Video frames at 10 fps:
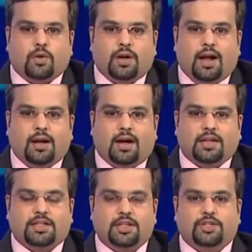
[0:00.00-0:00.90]
Kunal,
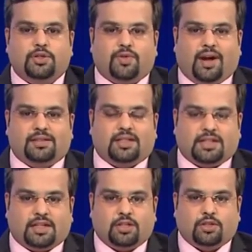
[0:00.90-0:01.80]
uh, since you track the
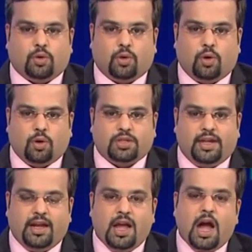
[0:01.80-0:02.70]
sector so
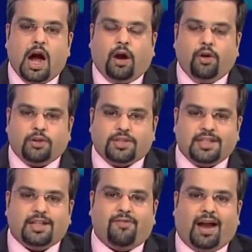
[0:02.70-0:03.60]
closely, how do you
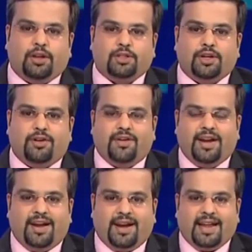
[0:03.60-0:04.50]
see the valuation
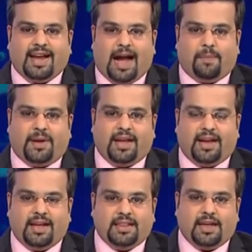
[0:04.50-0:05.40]
re-rating
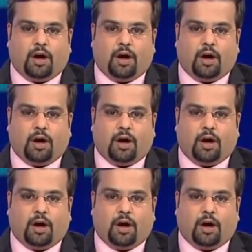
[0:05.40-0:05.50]
happening in the